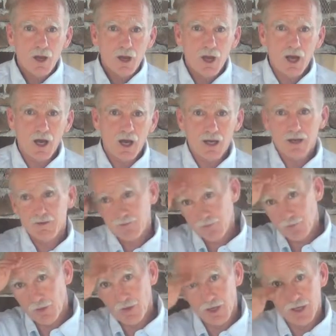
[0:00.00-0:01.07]

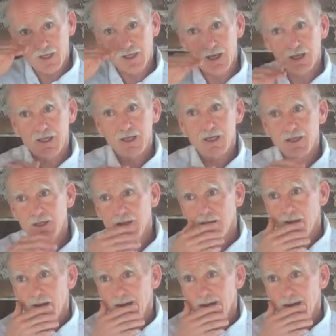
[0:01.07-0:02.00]
again,